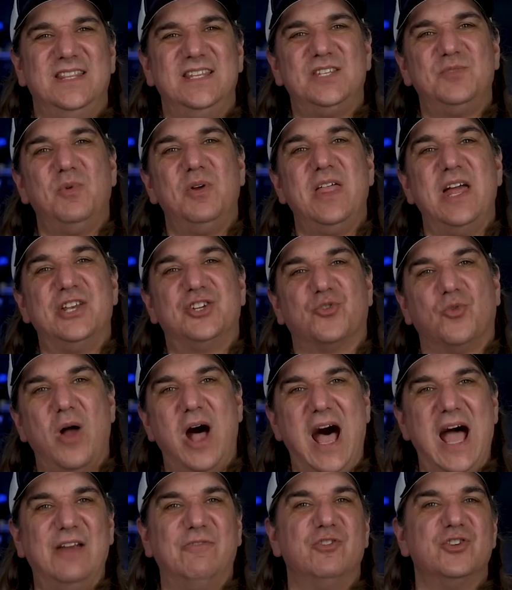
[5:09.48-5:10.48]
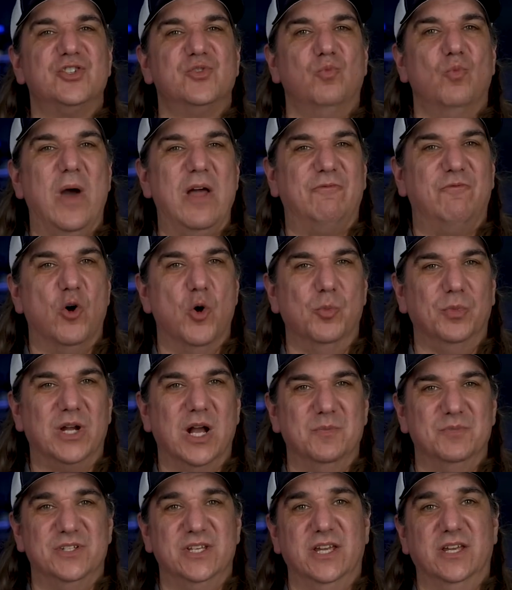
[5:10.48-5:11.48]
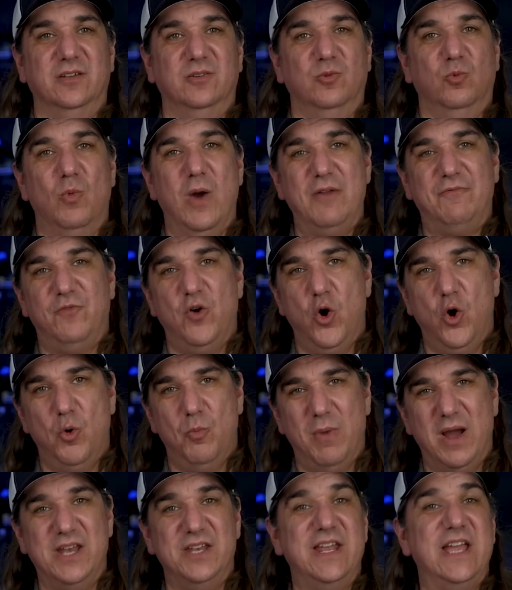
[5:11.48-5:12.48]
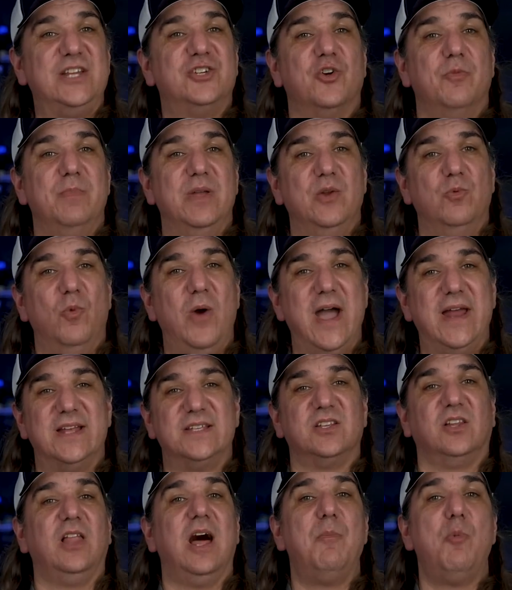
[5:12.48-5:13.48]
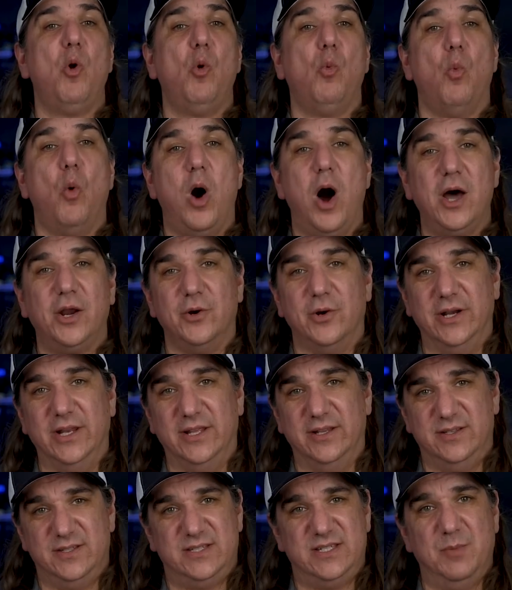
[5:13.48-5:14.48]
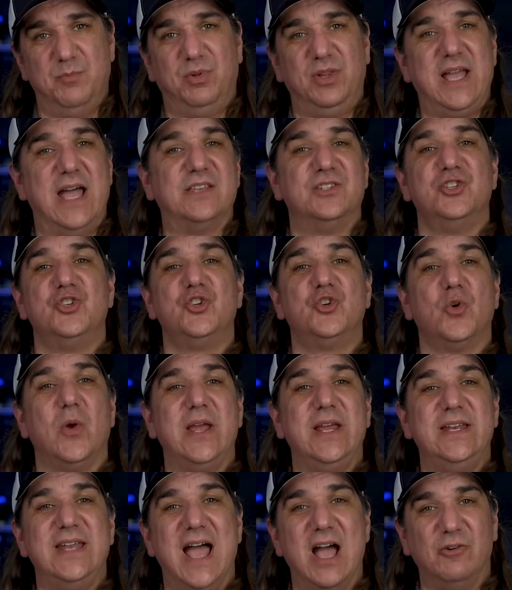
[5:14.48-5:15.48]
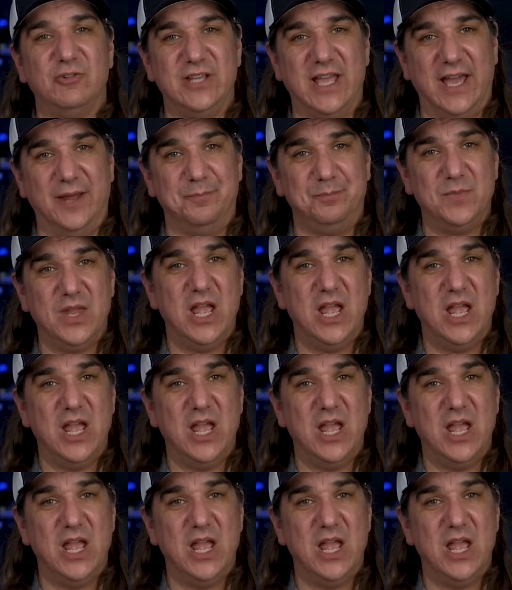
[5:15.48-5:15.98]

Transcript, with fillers: This is where that dry versus wet foam comes in. Wet foam, by nature of being wet, has a lot more water in it. It simply hasn't drained out yet.